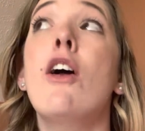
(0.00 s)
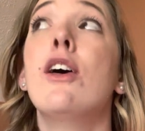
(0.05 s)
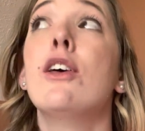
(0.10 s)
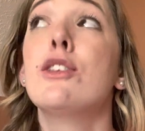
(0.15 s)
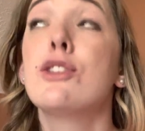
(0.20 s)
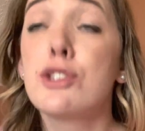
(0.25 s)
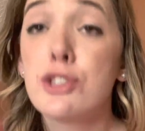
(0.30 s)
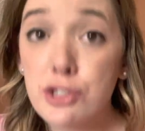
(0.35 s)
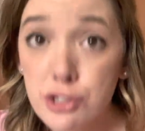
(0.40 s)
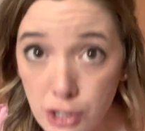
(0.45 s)

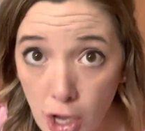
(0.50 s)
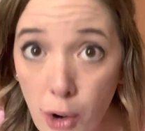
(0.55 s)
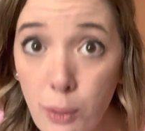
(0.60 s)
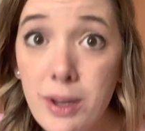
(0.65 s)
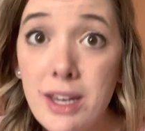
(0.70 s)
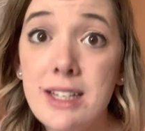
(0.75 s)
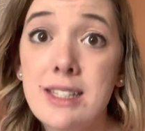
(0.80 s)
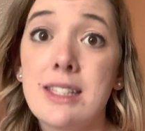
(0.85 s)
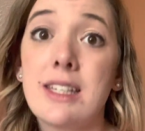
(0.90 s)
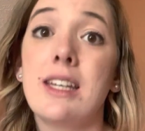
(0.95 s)
so
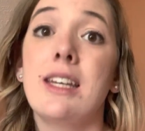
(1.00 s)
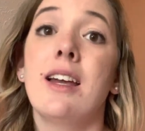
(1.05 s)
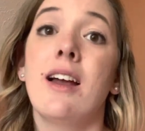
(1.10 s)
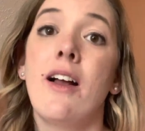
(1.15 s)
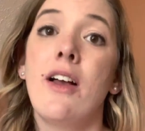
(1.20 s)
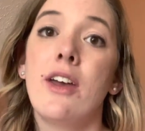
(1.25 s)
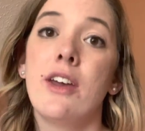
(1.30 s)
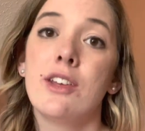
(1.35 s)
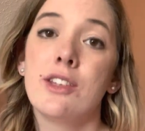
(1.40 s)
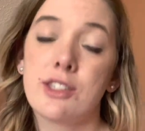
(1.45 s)
easy,
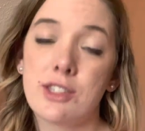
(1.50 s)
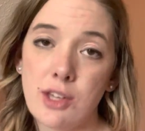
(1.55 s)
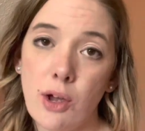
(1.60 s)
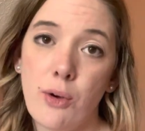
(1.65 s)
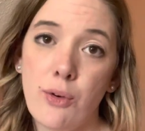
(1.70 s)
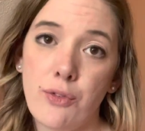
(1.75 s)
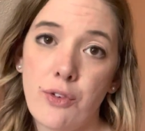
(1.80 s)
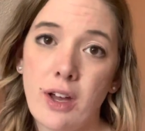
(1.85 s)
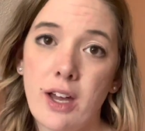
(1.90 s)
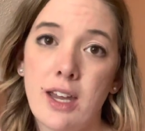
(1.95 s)
so
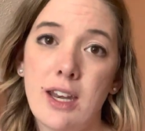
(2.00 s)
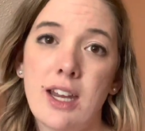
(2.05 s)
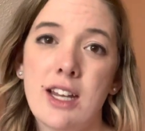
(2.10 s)
fun.